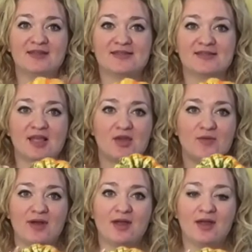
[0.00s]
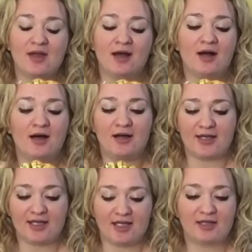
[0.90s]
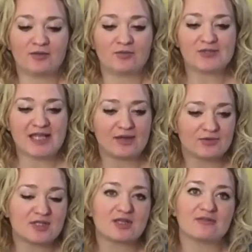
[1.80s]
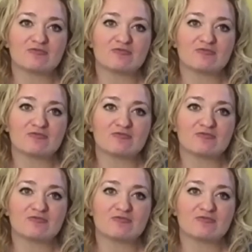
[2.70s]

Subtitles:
So I was out